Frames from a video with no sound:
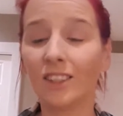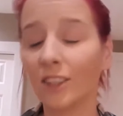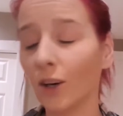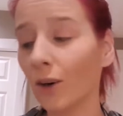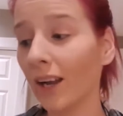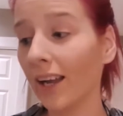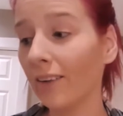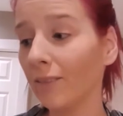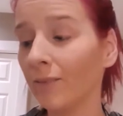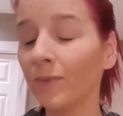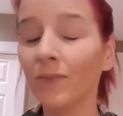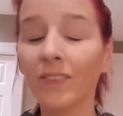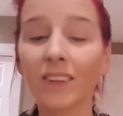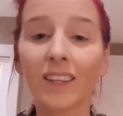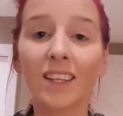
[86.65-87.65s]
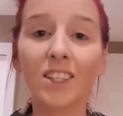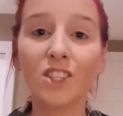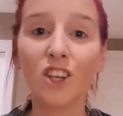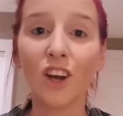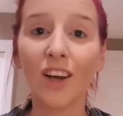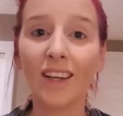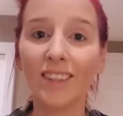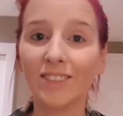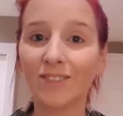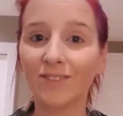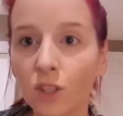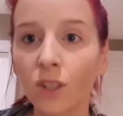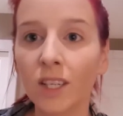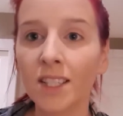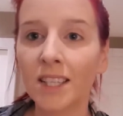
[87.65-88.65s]
Okay, enjoy. I'm just
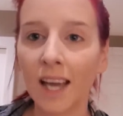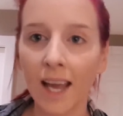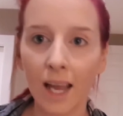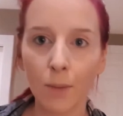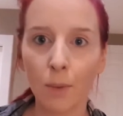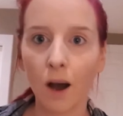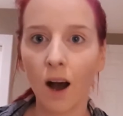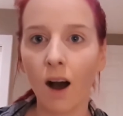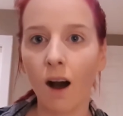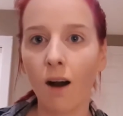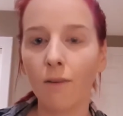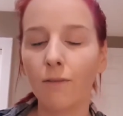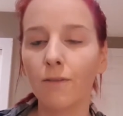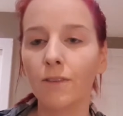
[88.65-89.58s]
going to tape off